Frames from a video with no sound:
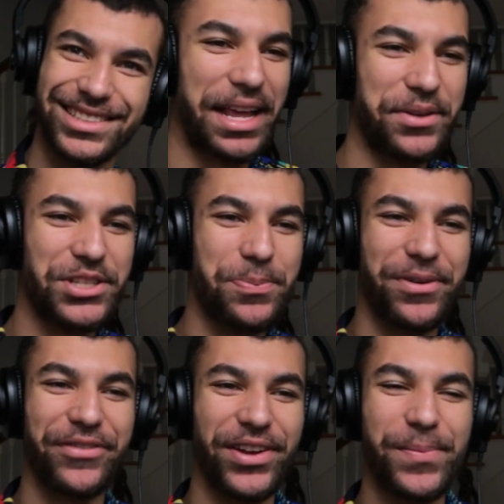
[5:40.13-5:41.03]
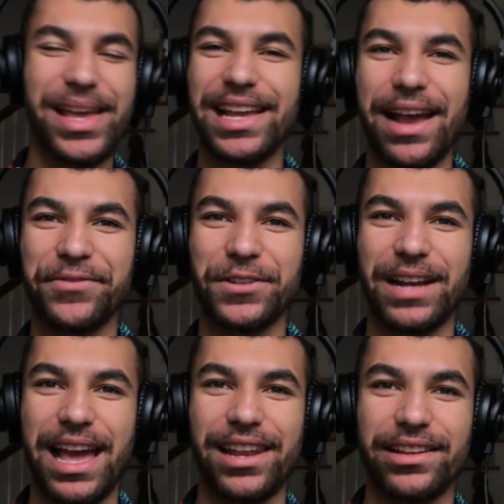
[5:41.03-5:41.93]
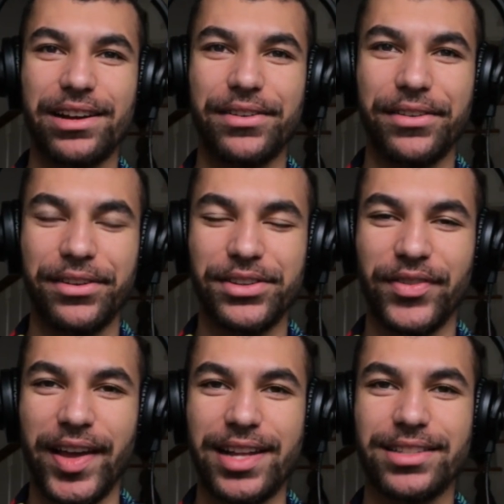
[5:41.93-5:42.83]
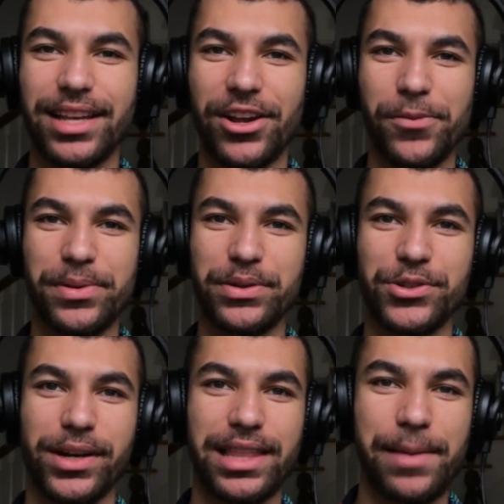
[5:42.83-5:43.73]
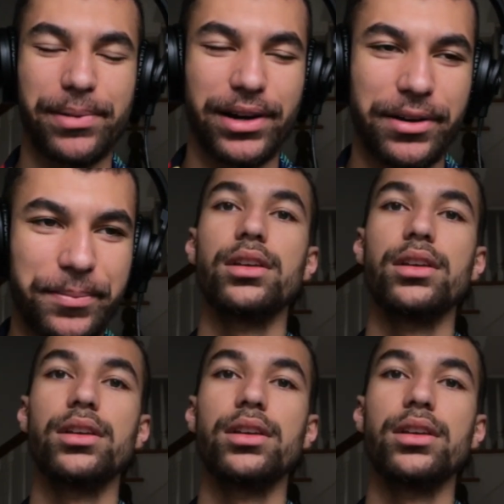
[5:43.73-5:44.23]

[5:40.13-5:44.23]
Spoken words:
That was super fun to make after adding all of those vines. I hope you enjoyed that part.